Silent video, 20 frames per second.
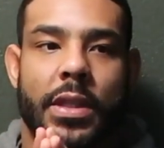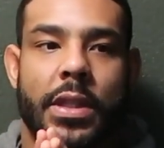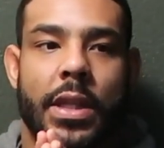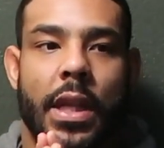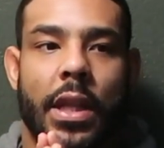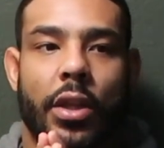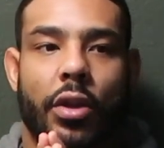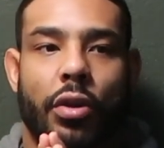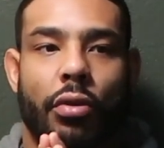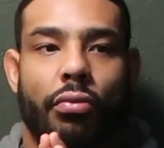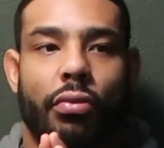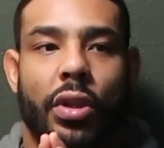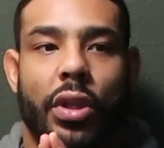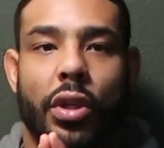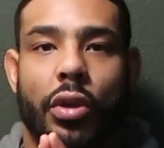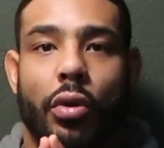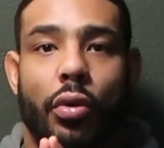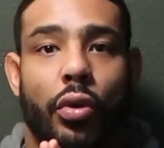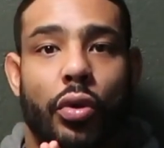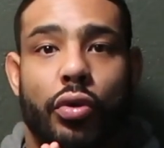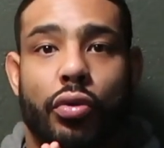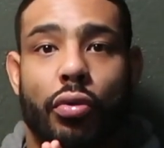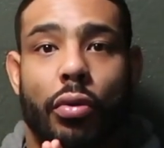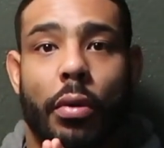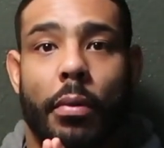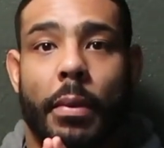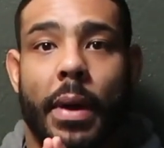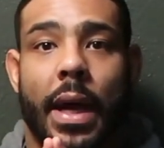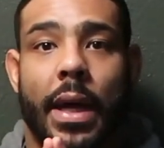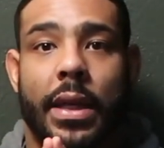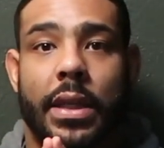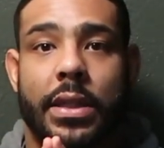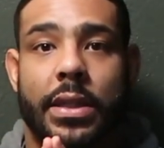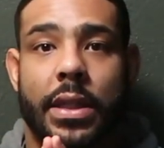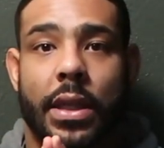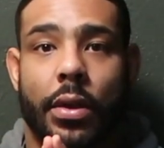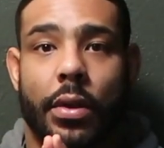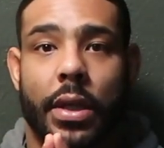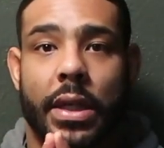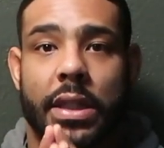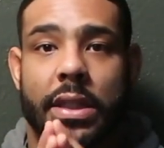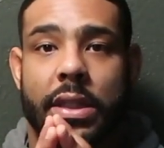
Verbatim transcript: It's not like you're really going to a monastery.